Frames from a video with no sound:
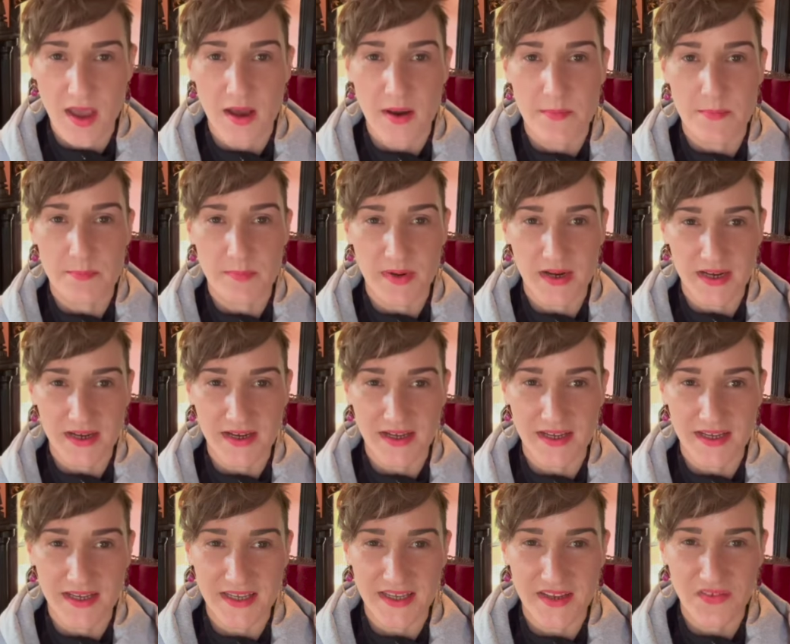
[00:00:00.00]

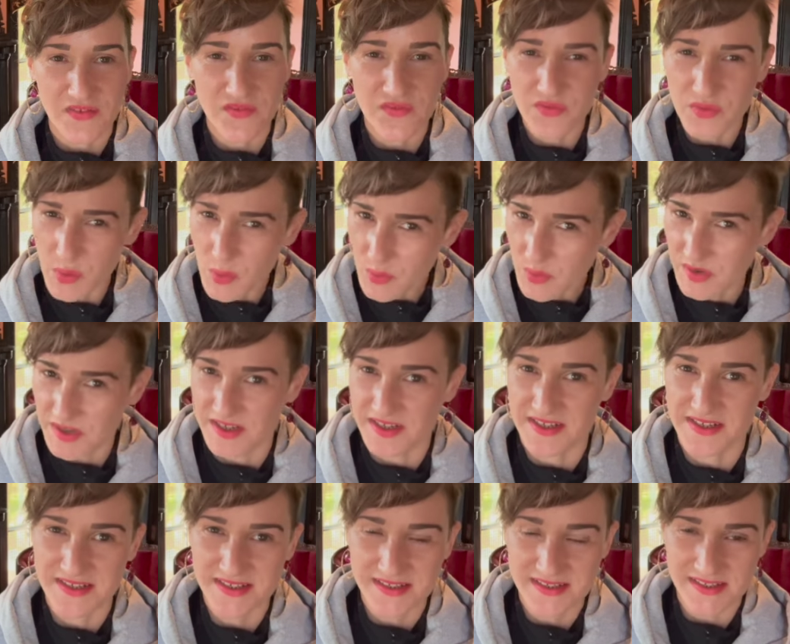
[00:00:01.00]
my
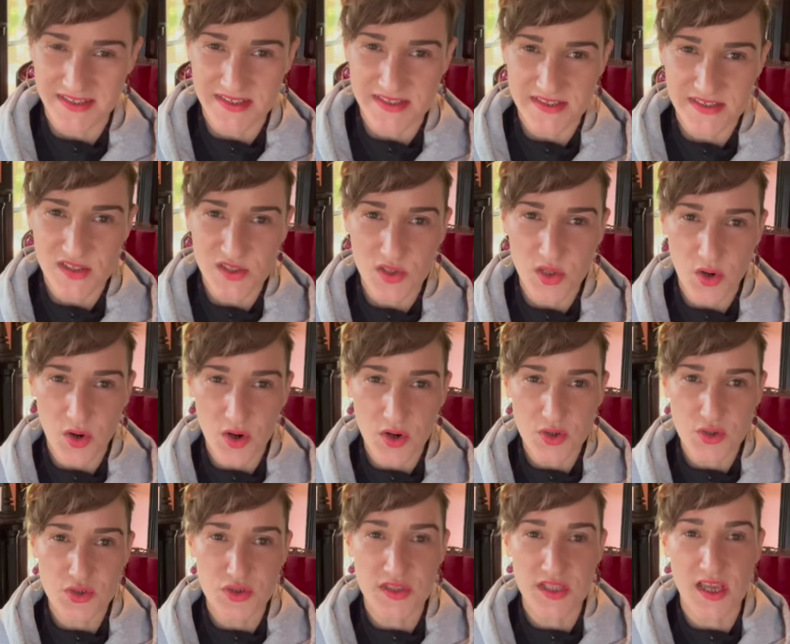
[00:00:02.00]
focus is
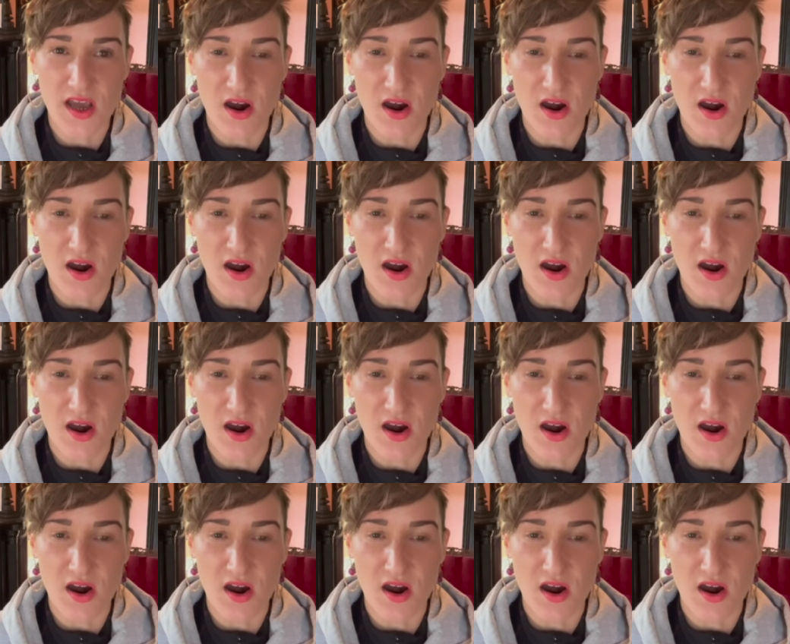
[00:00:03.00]
largely